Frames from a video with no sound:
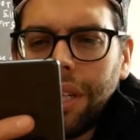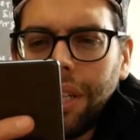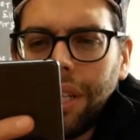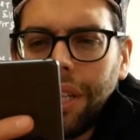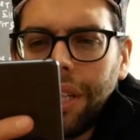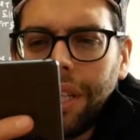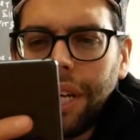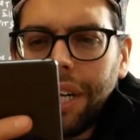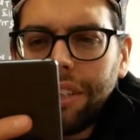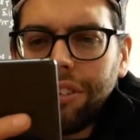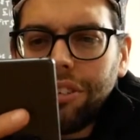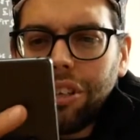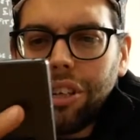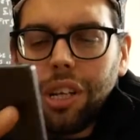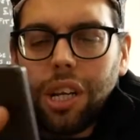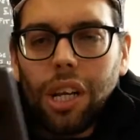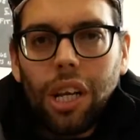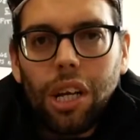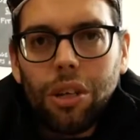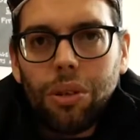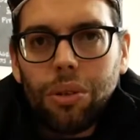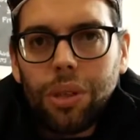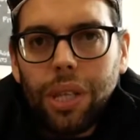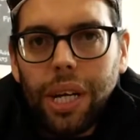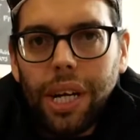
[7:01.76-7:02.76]
That's going to
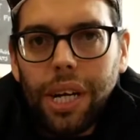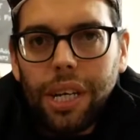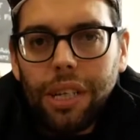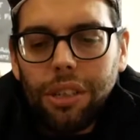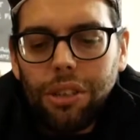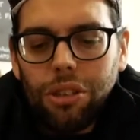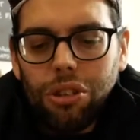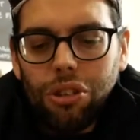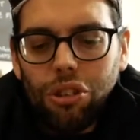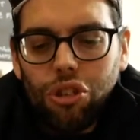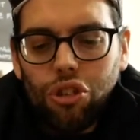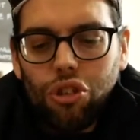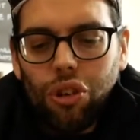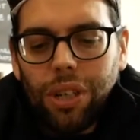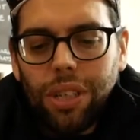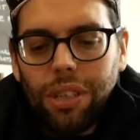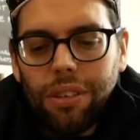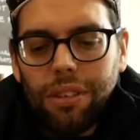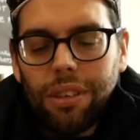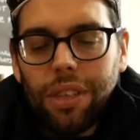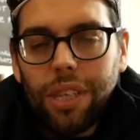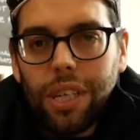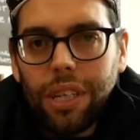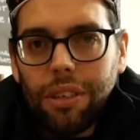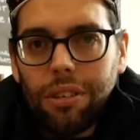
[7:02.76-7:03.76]
load that straight
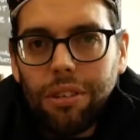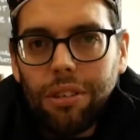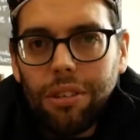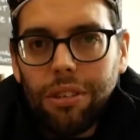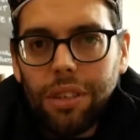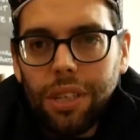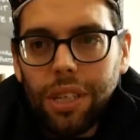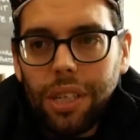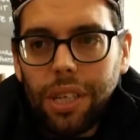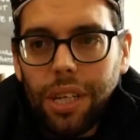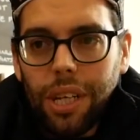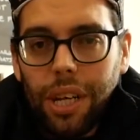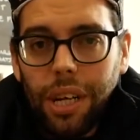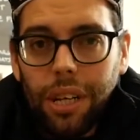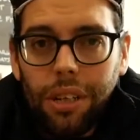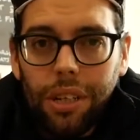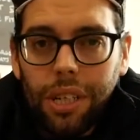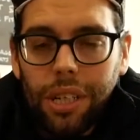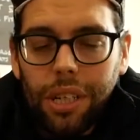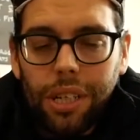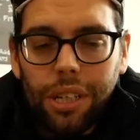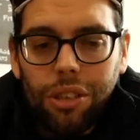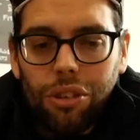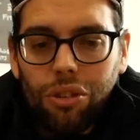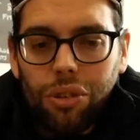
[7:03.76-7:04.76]
to this, and I
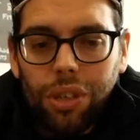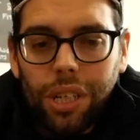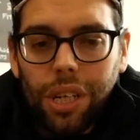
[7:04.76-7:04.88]
can literally